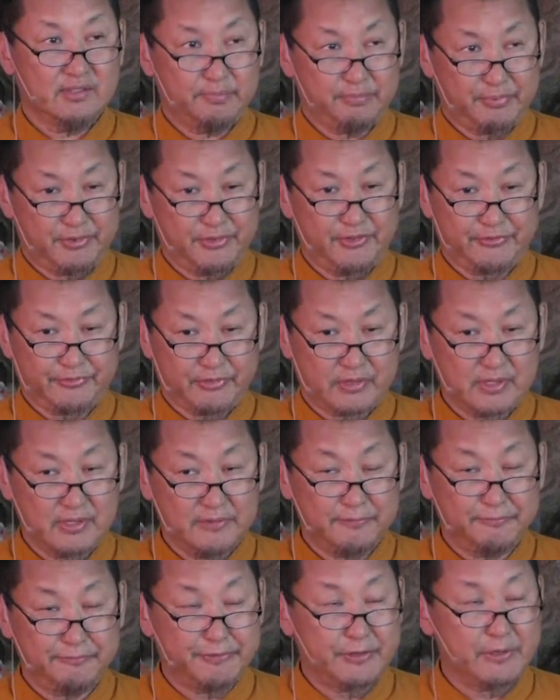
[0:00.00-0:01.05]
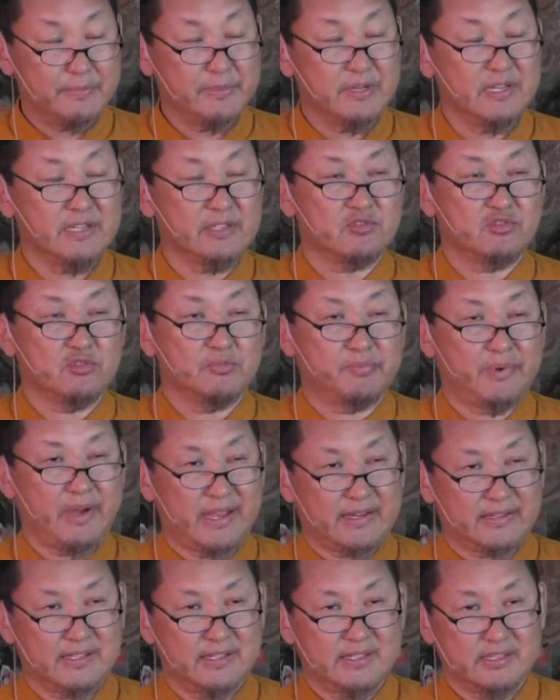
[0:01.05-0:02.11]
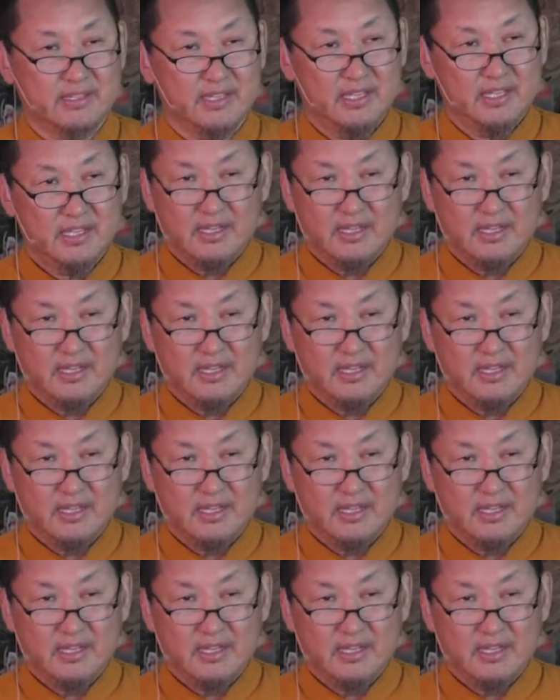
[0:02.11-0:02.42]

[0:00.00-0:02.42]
firmly to practice,